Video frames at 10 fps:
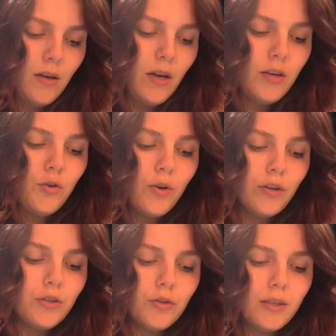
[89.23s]
And you
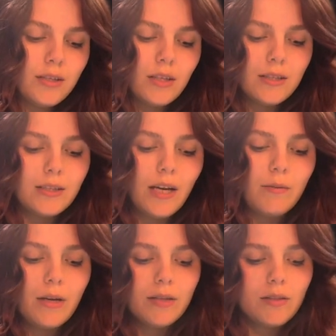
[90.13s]
can do this in a stand
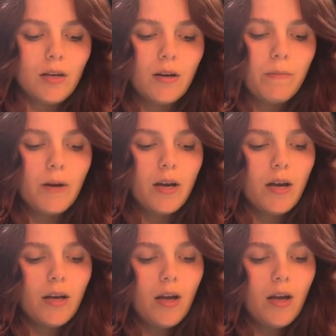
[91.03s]
mixer, but